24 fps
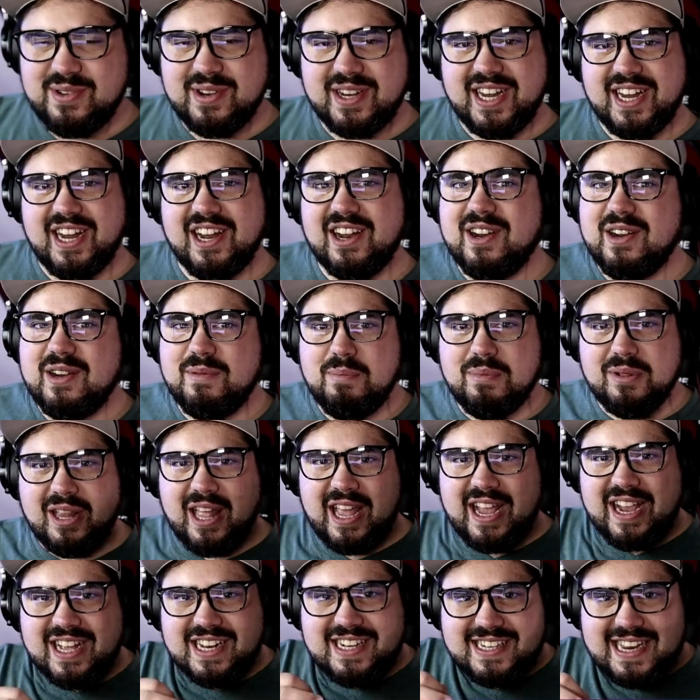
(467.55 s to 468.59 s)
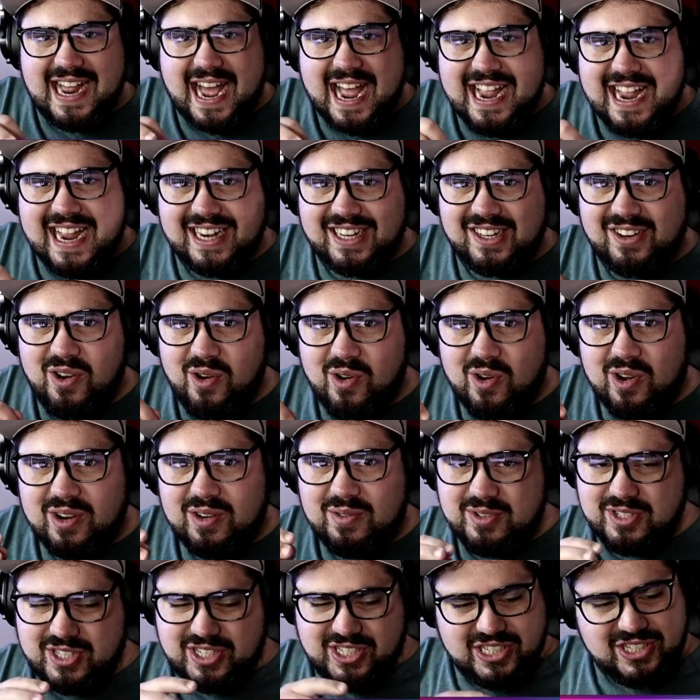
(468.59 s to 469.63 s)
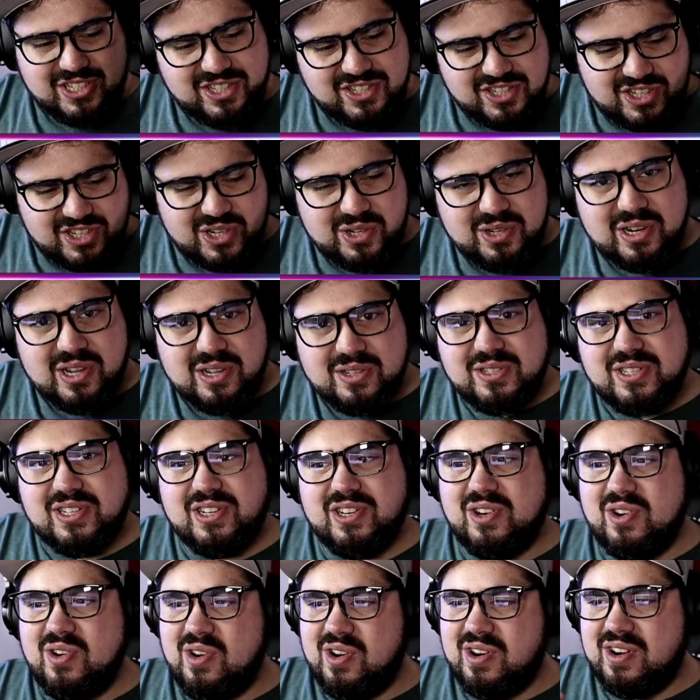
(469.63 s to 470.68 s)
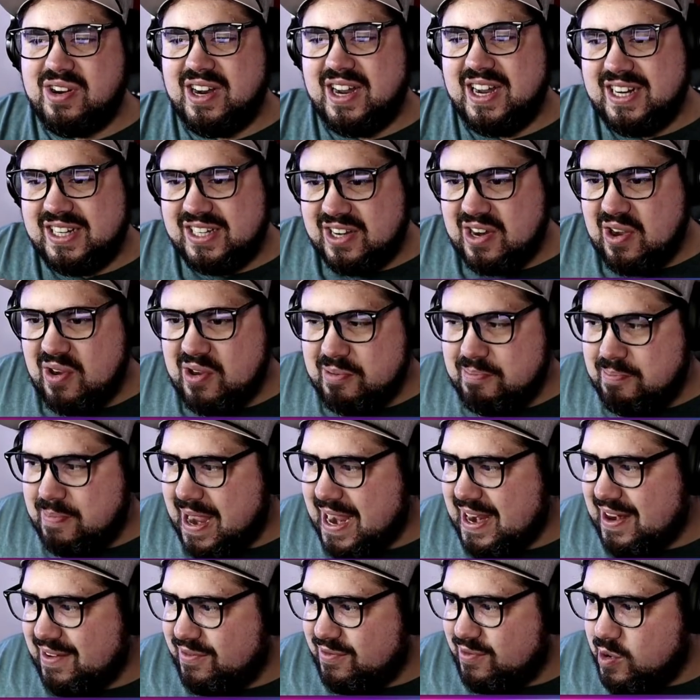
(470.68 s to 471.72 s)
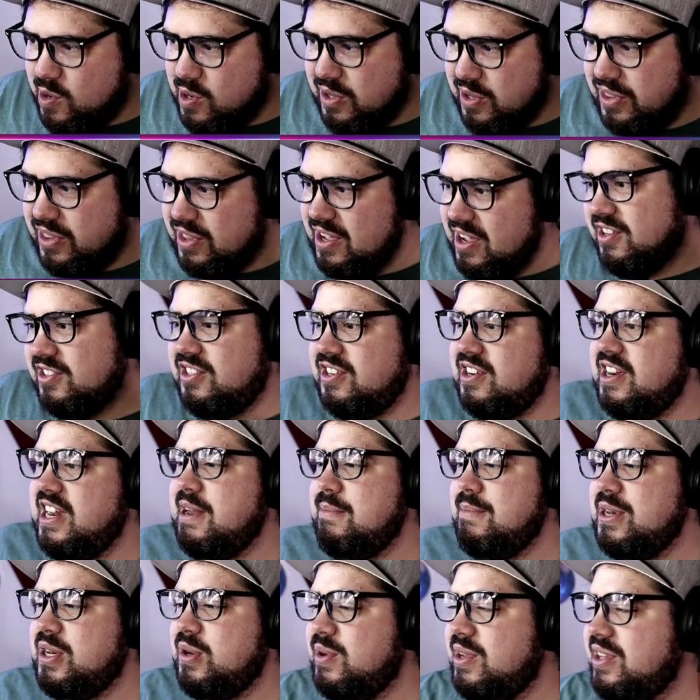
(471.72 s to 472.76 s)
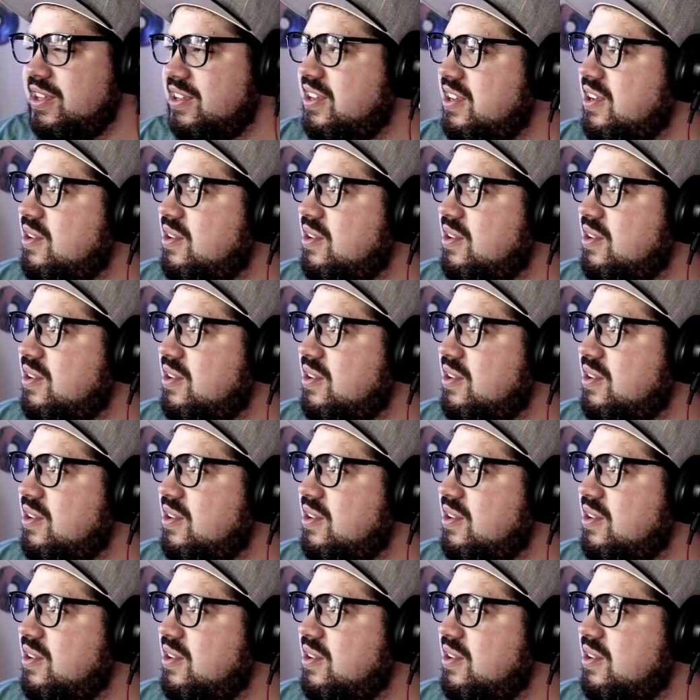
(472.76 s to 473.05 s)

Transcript: doing here, playing a dyad chord, which is just two notes in a chord and going back and forth, alternating between the